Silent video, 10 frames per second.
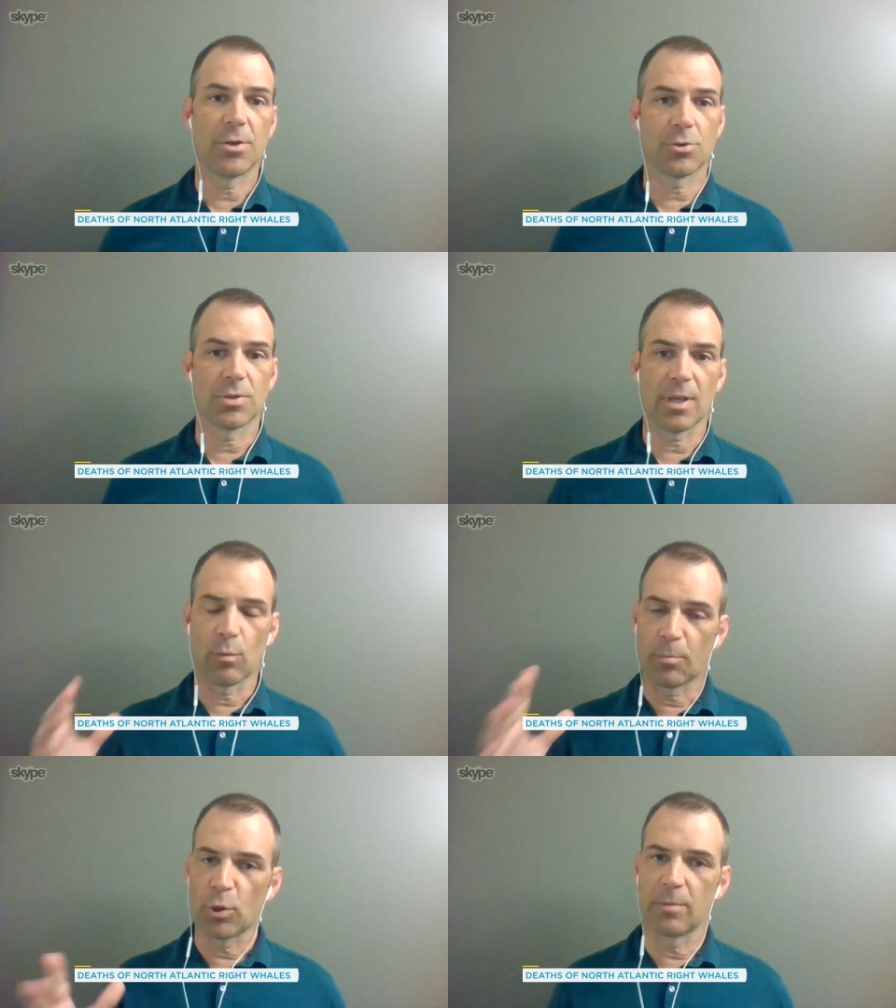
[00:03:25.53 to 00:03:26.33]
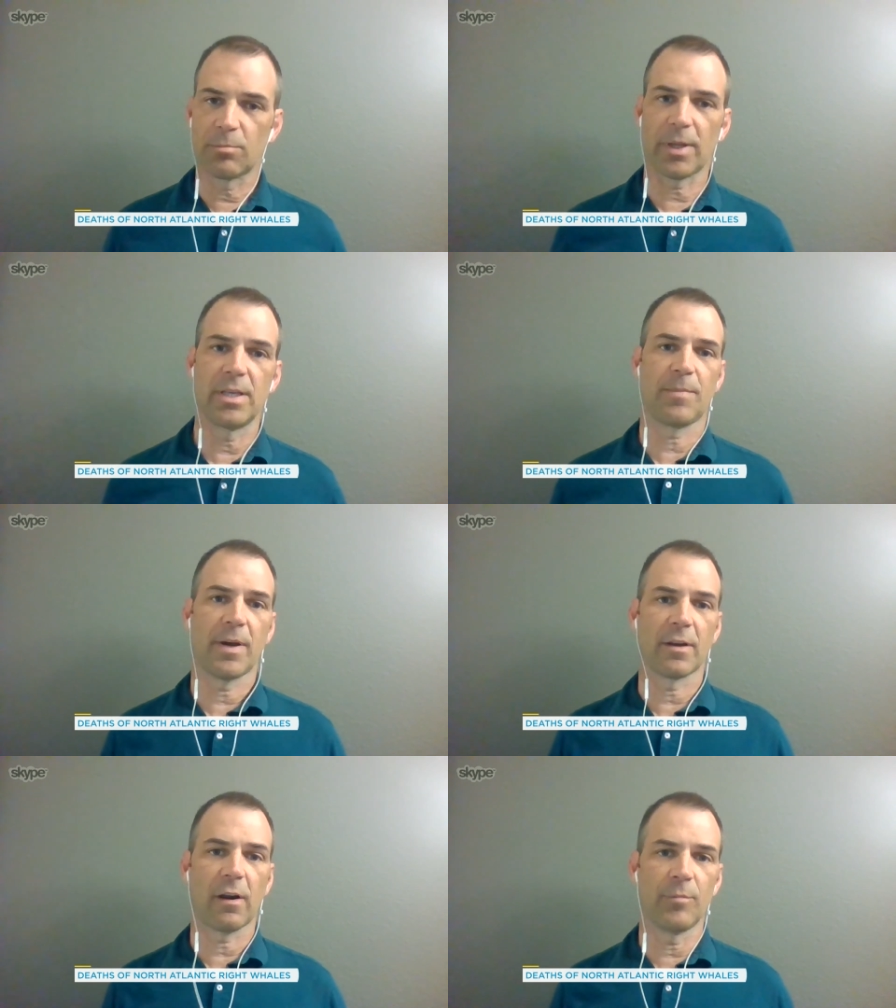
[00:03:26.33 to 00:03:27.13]
measures that were put in place
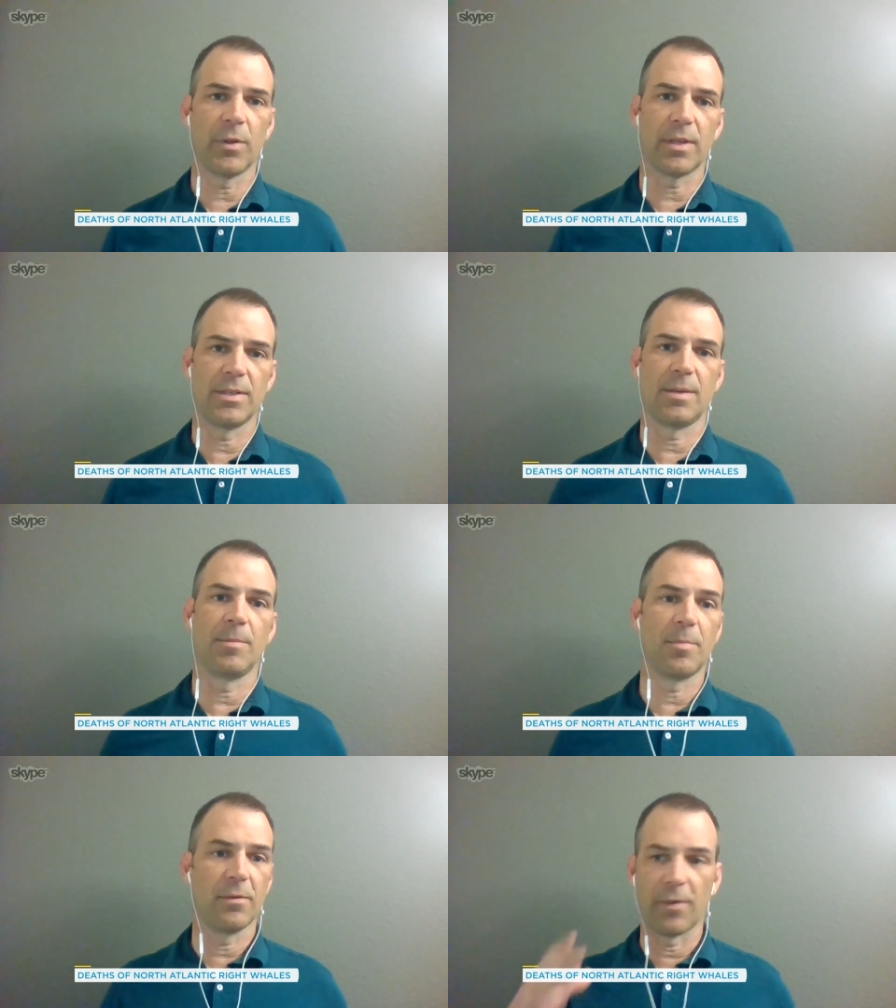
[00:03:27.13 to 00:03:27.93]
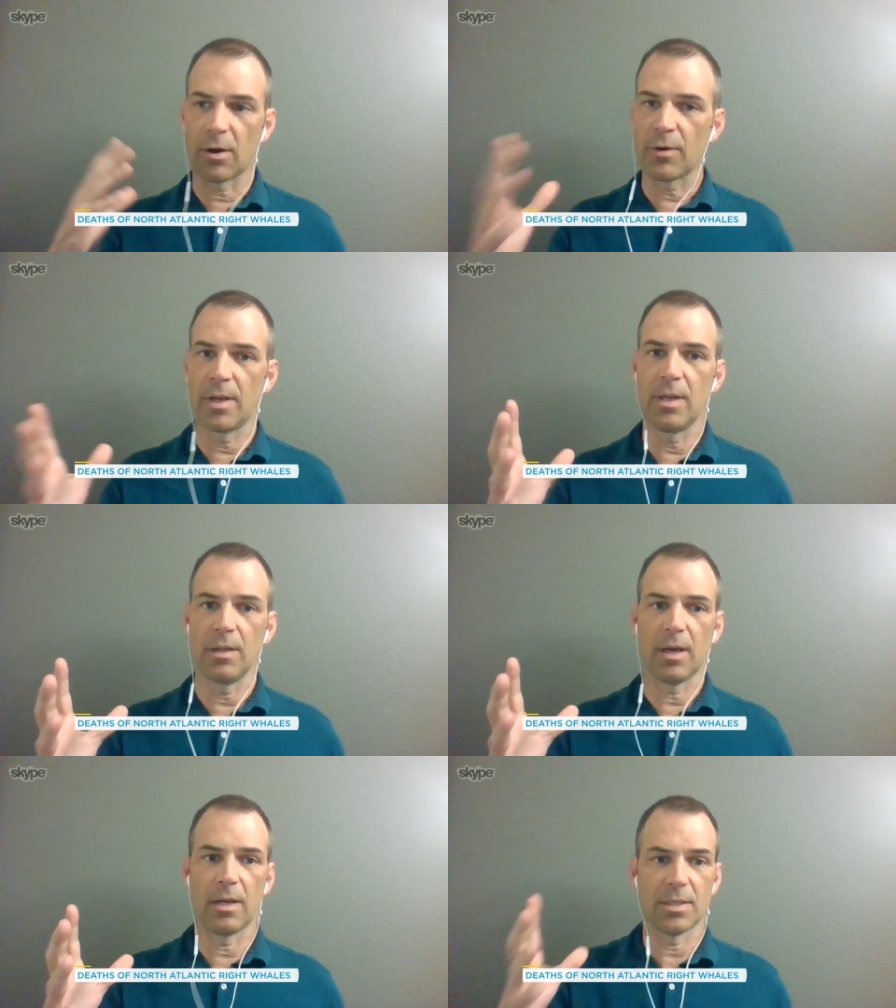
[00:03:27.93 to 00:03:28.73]
by the government. These seem to be
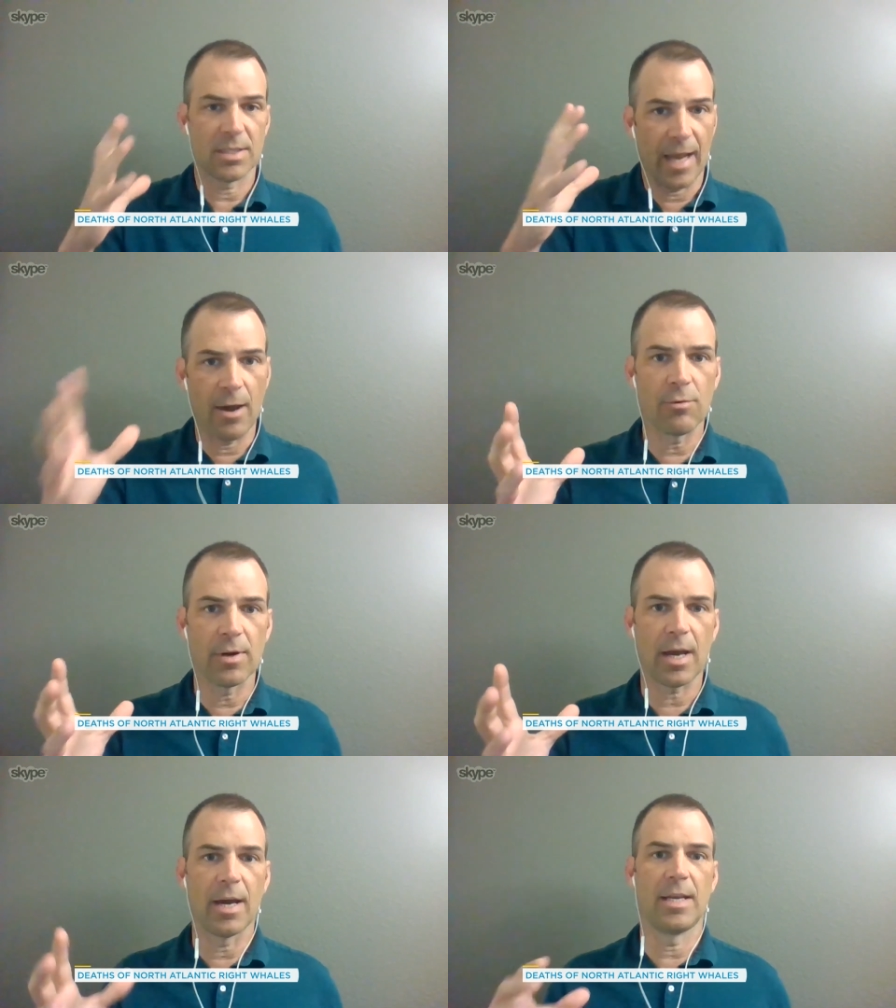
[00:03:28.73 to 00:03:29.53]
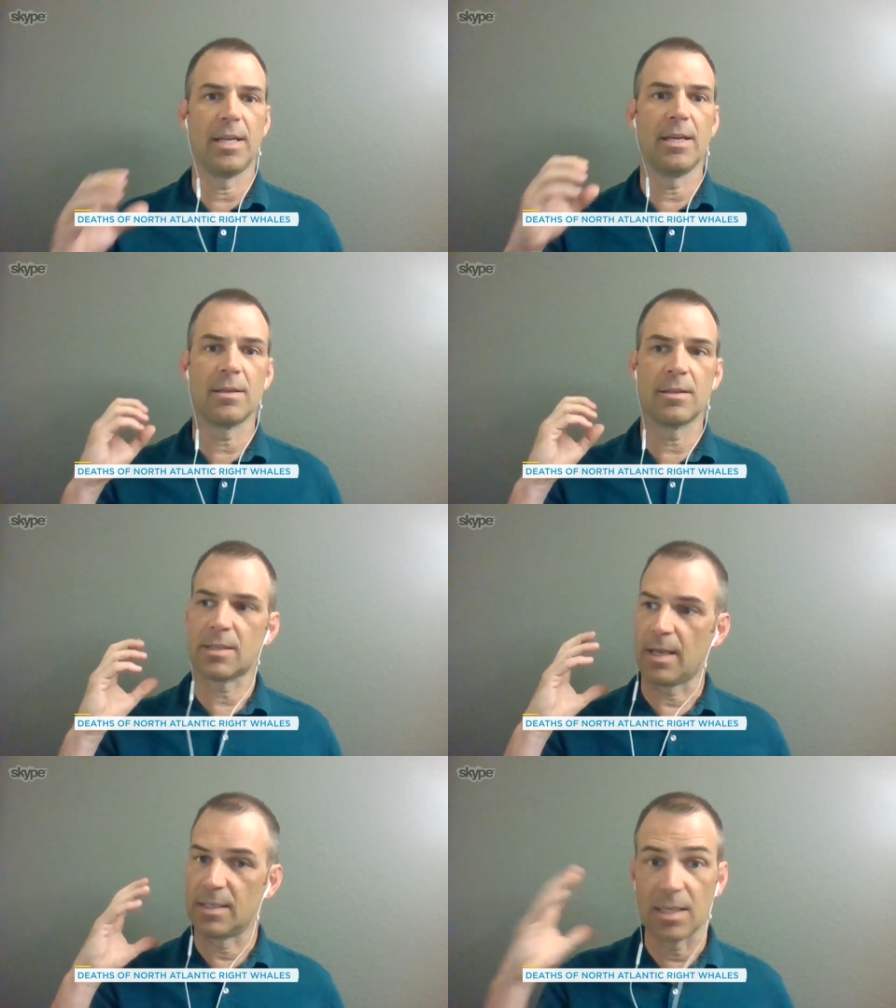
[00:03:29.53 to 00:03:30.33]
very sound ideas.
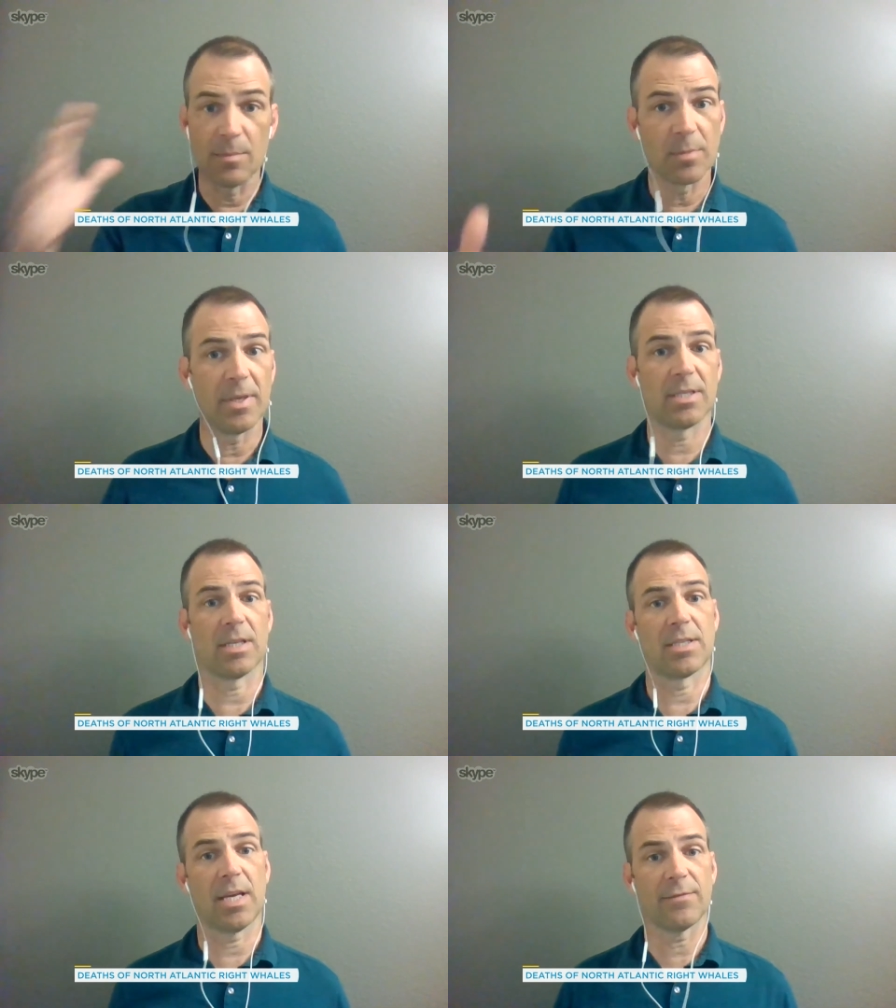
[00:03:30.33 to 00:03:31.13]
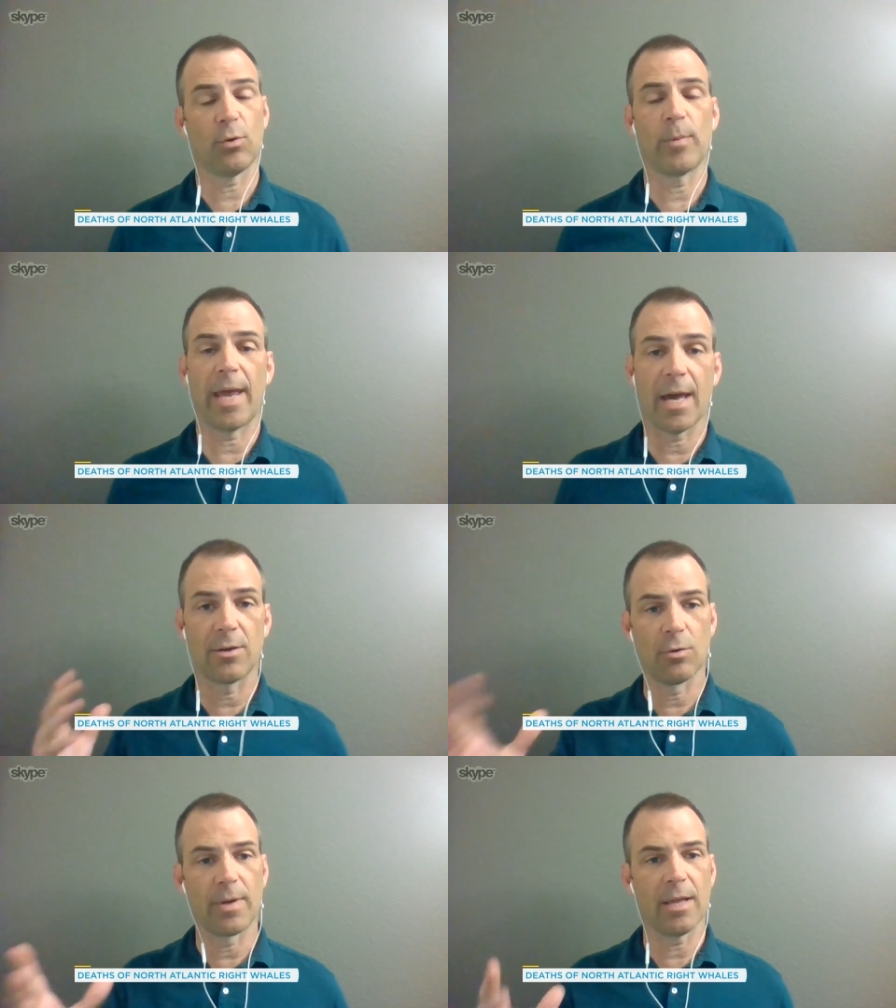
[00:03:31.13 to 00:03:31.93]
They seem to be successful. We
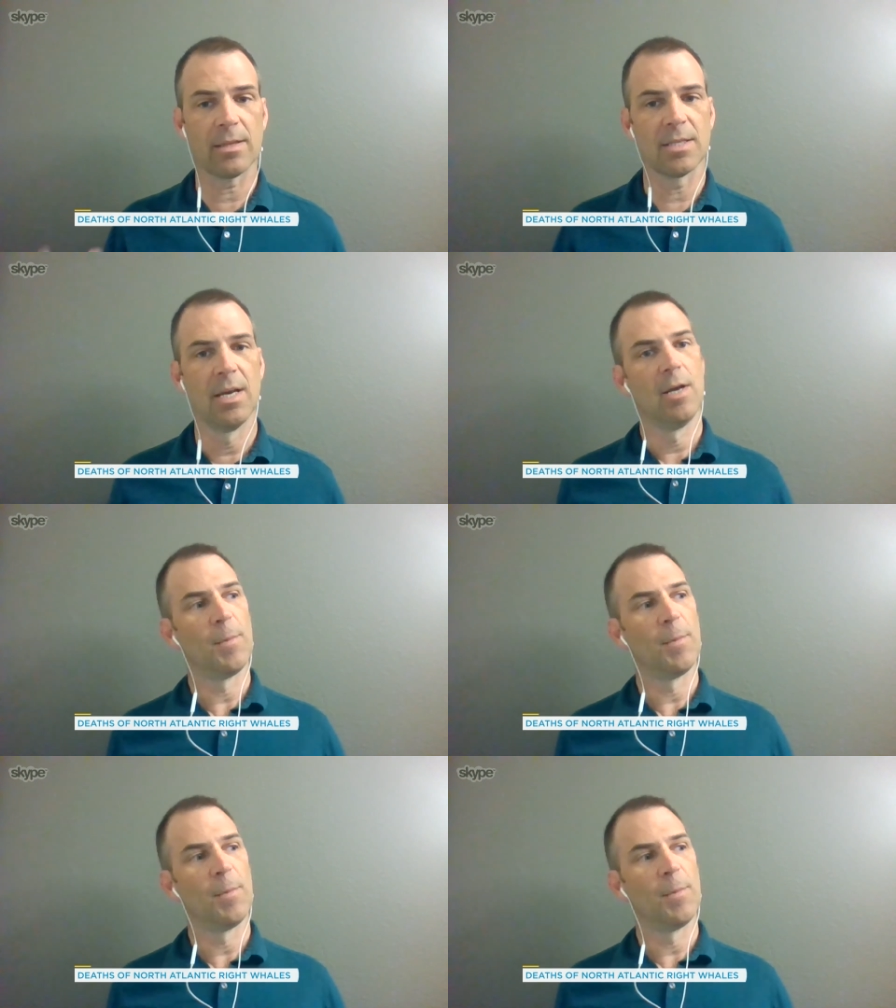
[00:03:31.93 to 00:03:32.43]
had no deaths.